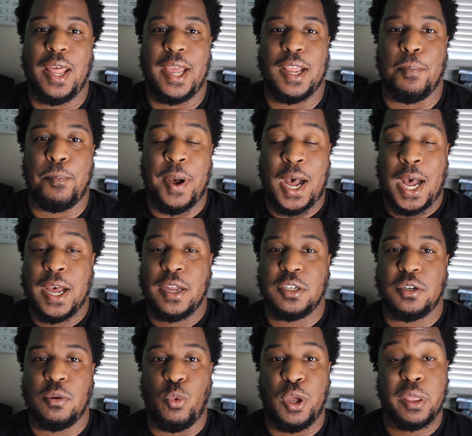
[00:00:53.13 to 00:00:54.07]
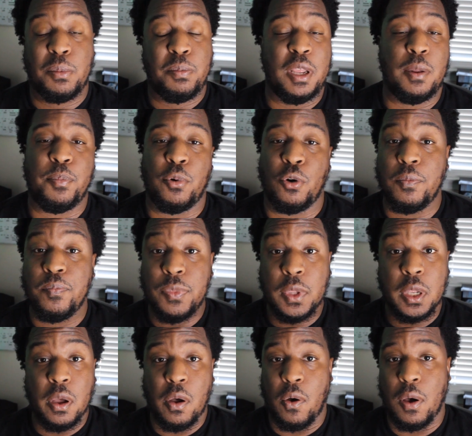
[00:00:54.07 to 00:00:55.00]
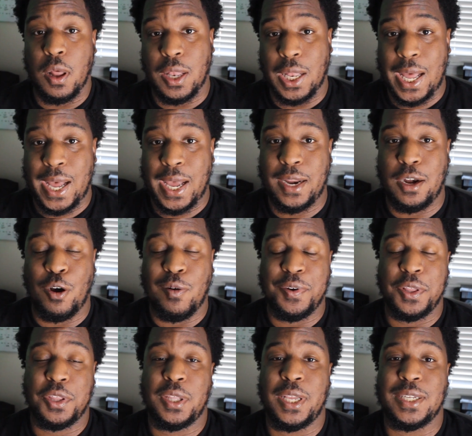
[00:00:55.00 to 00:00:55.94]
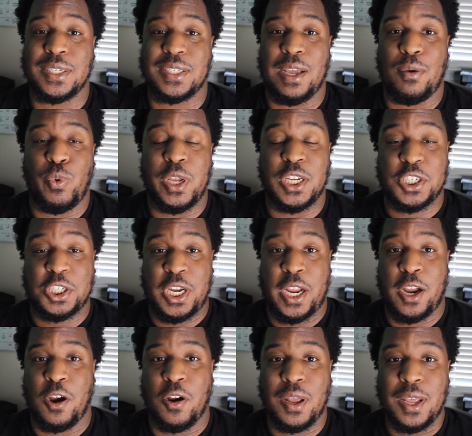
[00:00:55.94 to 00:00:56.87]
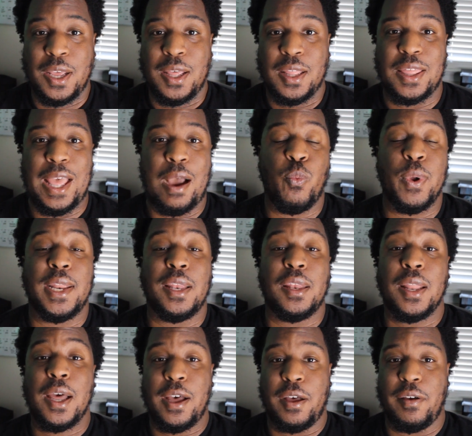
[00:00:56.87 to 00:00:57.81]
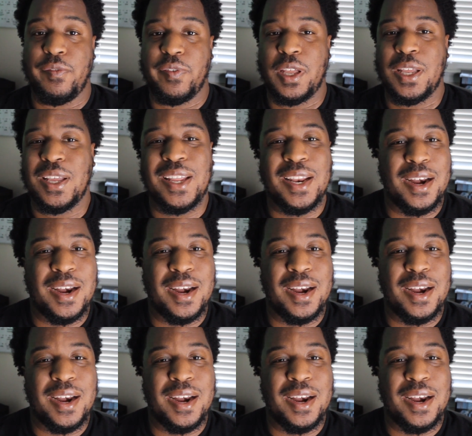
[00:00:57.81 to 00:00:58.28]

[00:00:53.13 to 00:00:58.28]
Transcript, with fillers: Like bond with people online over things that we share that we love,